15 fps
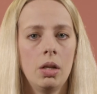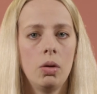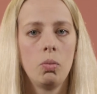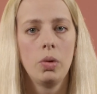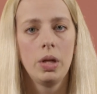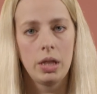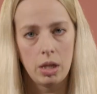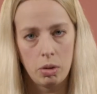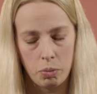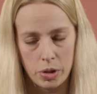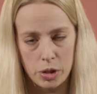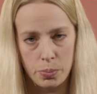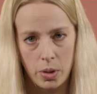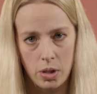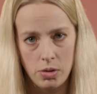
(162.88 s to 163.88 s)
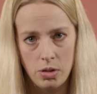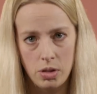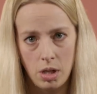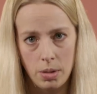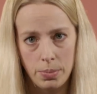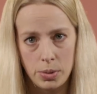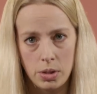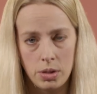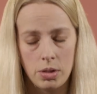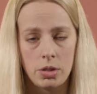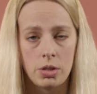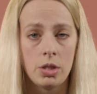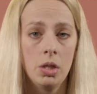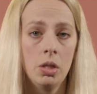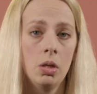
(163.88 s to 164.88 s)
With the response
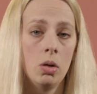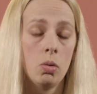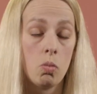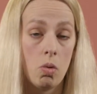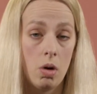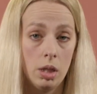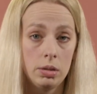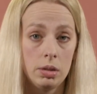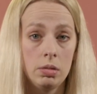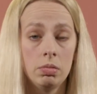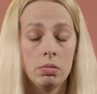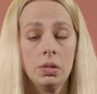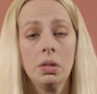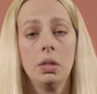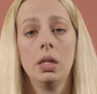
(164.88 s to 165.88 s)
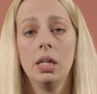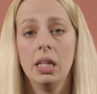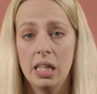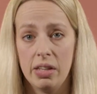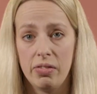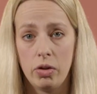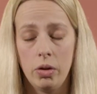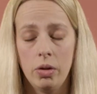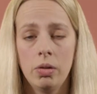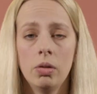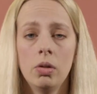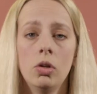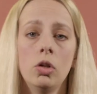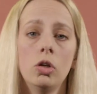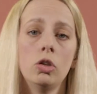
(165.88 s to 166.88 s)
options 1, never,
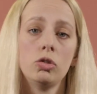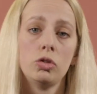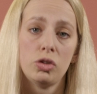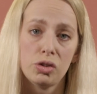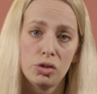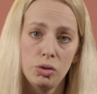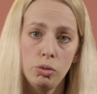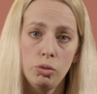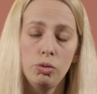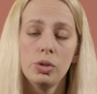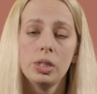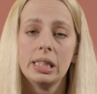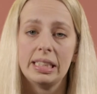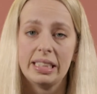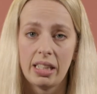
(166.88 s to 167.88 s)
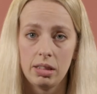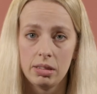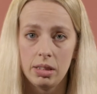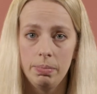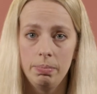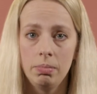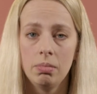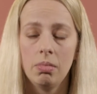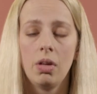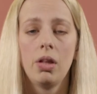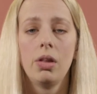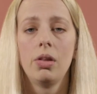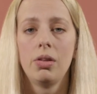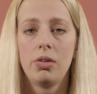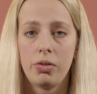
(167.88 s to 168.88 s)
2, seldom,
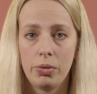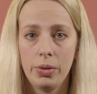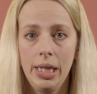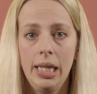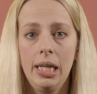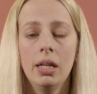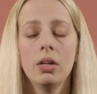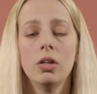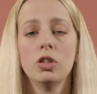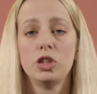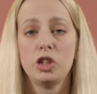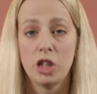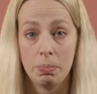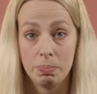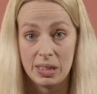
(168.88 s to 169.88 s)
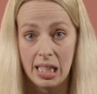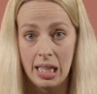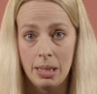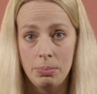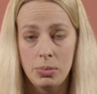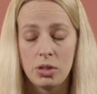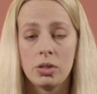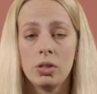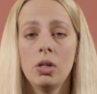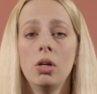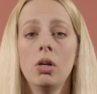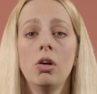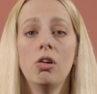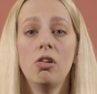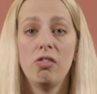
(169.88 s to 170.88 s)
3, sometimes,
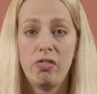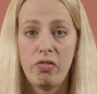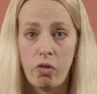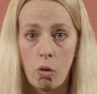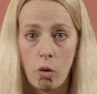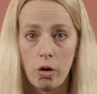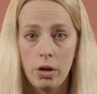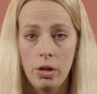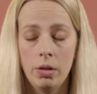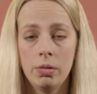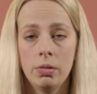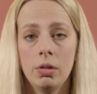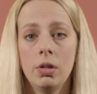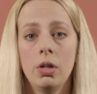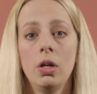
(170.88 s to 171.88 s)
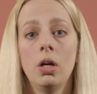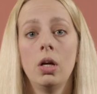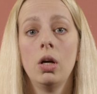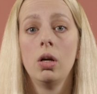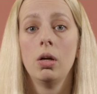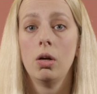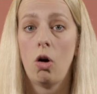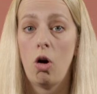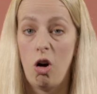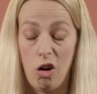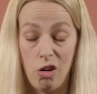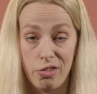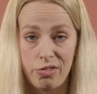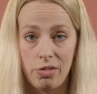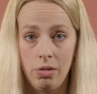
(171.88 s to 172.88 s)
4,
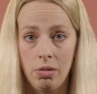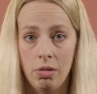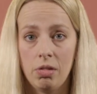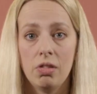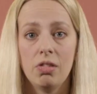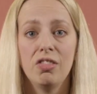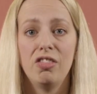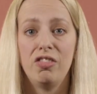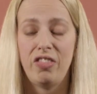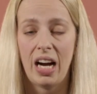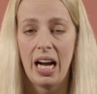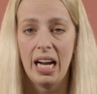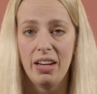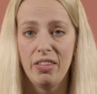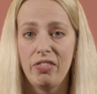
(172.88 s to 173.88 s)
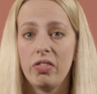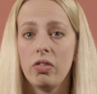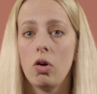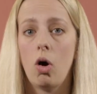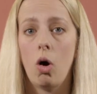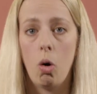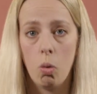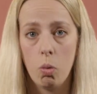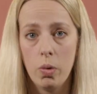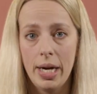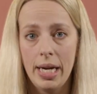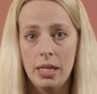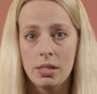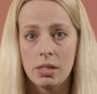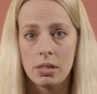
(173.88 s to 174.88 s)
often, 5,
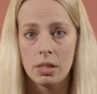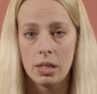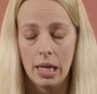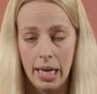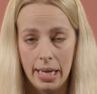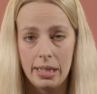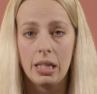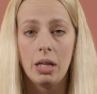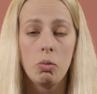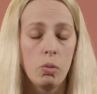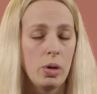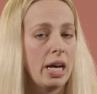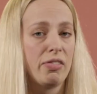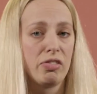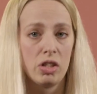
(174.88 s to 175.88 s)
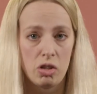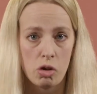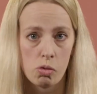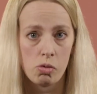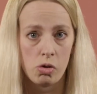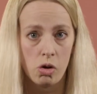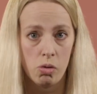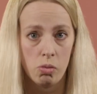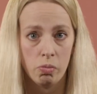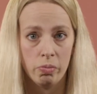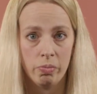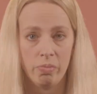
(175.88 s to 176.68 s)
always, and then we have the don't know.